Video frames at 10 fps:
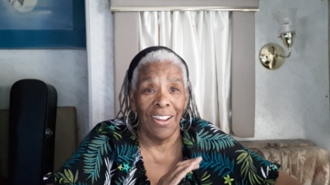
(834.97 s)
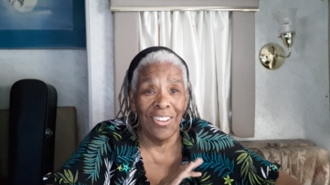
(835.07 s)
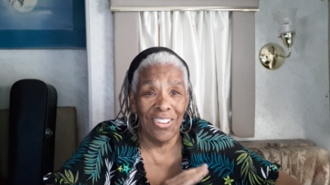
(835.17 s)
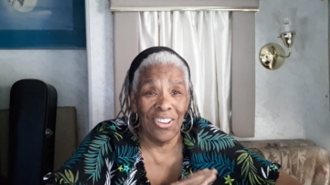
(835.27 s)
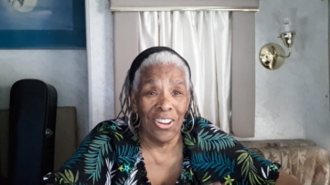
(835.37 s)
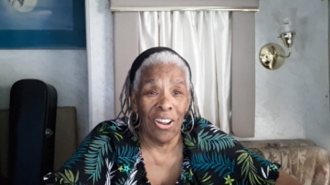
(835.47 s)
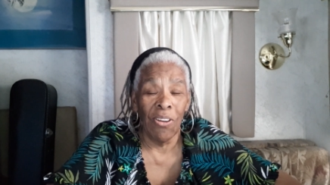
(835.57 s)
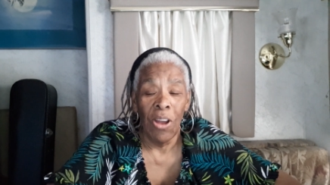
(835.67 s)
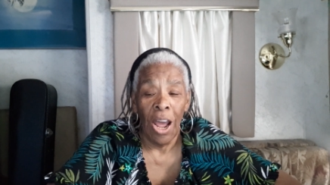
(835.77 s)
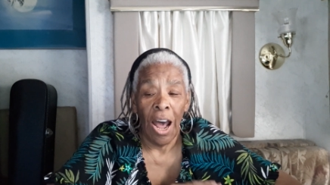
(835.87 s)
You know,
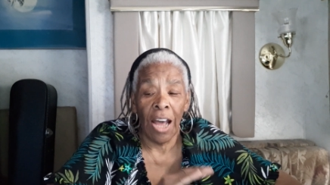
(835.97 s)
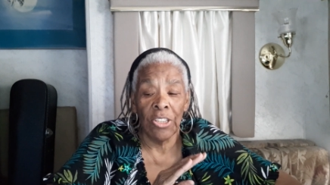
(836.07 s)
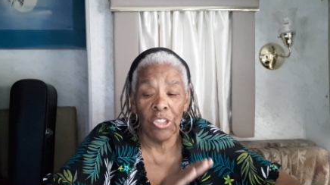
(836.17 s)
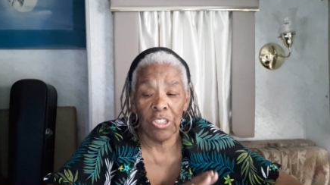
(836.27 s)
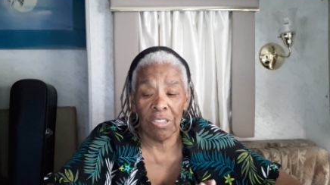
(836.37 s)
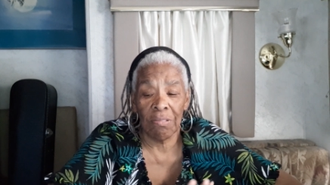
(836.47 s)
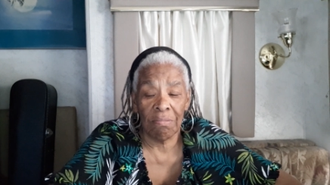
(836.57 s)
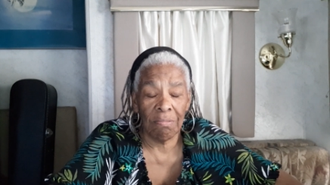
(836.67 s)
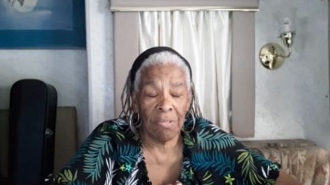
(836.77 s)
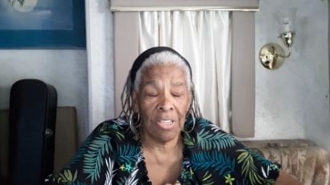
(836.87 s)
I just
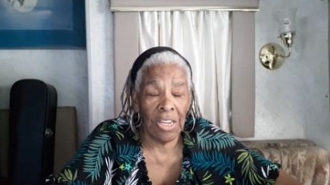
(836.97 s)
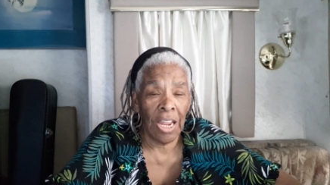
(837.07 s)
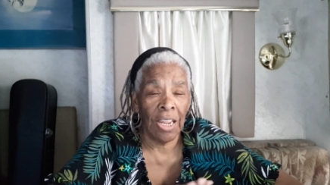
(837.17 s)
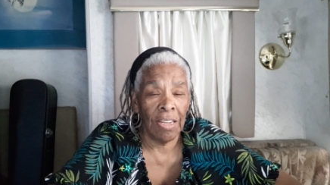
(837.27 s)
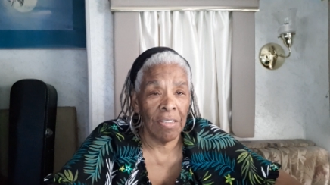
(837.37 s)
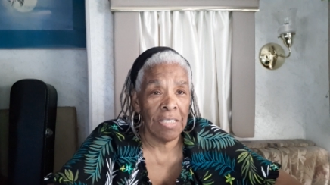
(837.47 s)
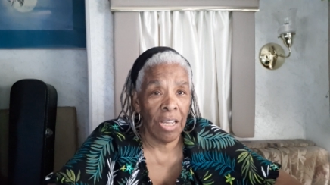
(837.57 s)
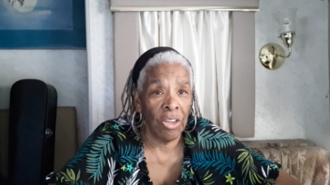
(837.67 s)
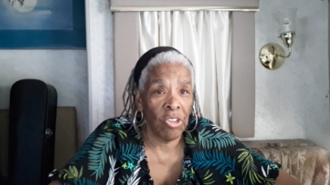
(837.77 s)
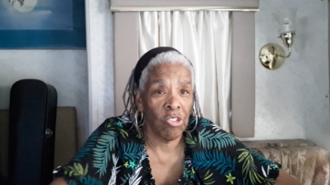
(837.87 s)
today
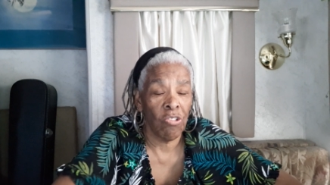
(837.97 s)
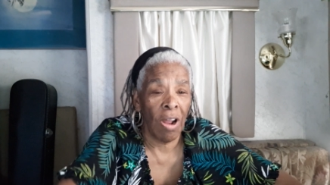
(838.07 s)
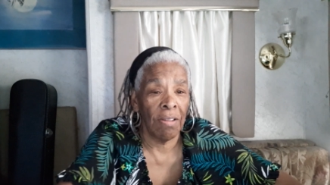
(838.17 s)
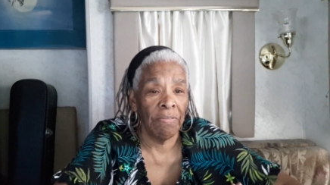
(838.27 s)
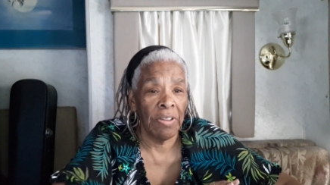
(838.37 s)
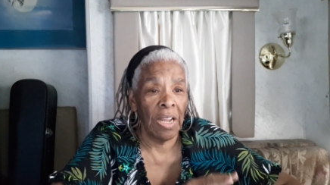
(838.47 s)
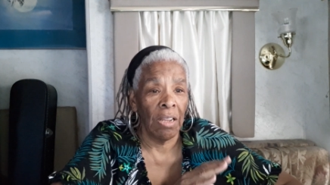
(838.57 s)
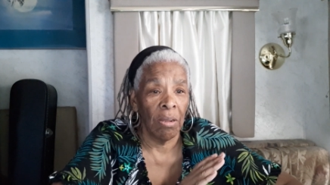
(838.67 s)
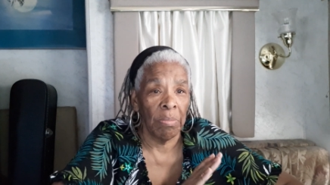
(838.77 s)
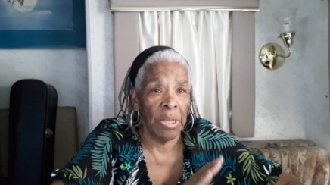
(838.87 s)
decided to try the
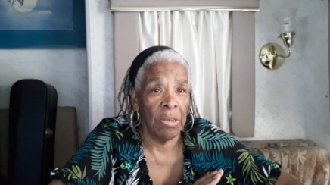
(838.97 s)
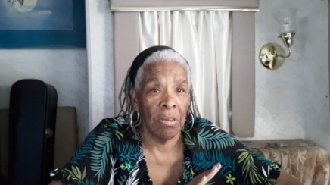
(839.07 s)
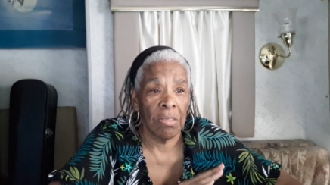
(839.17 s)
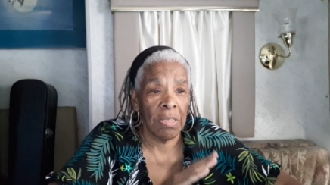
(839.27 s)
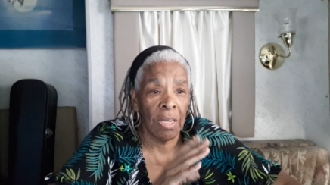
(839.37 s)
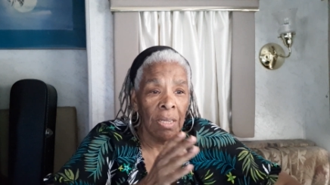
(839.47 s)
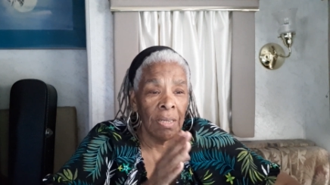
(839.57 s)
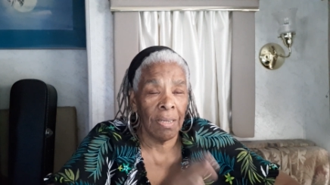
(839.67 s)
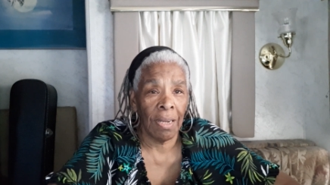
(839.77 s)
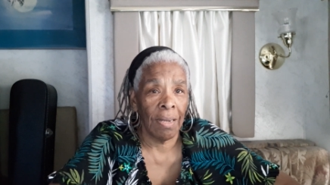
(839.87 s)
vanilla because
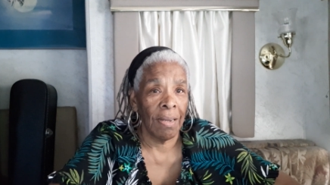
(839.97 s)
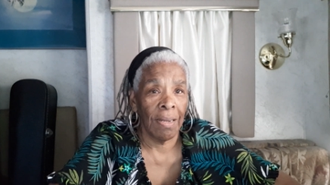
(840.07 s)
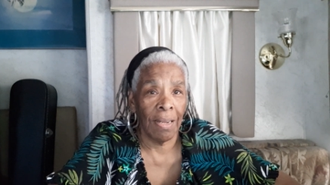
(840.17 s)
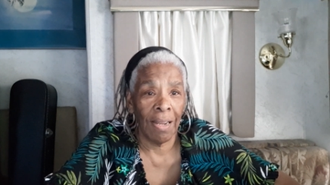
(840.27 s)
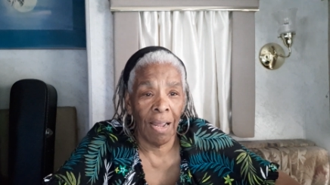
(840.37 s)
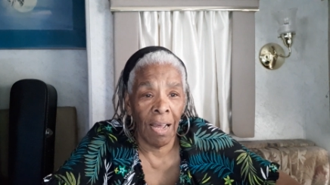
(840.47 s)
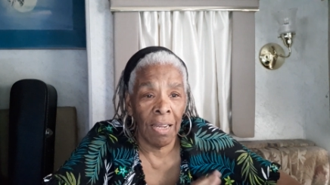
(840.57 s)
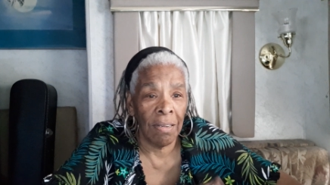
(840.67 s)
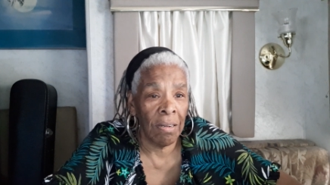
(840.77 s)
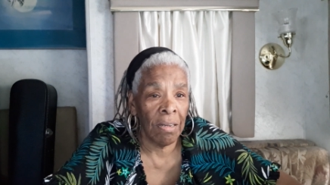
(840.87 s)

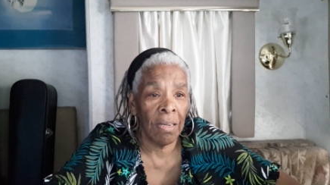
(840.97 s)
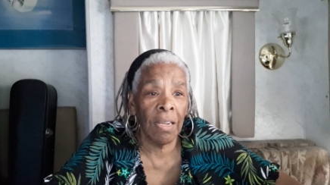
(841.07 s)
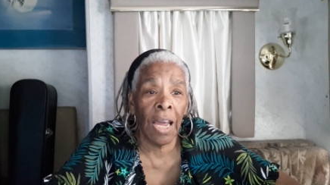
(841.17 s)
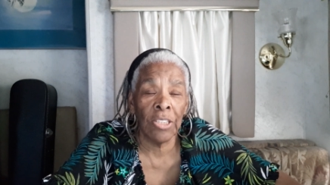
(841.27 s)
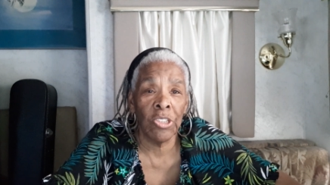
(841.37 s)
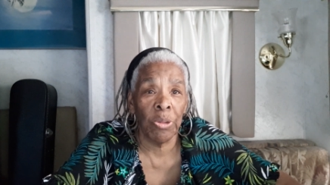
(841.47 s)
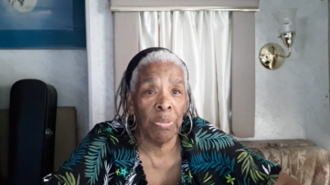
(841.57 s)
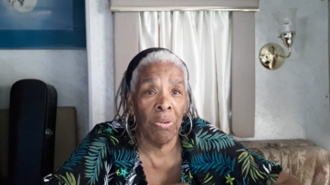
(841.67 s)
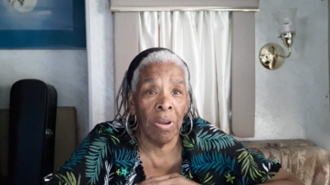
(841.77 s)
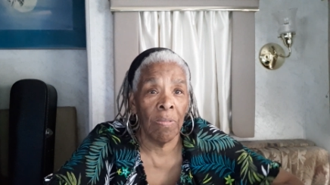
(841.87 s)
it got to the
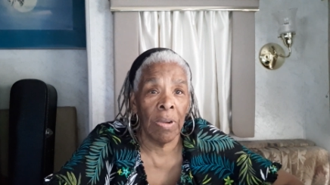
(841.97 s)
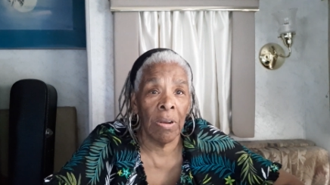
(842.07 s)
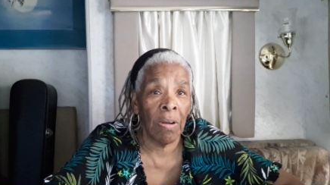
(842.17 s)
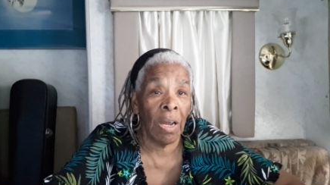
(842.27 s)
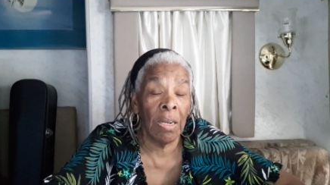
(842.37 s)
point where I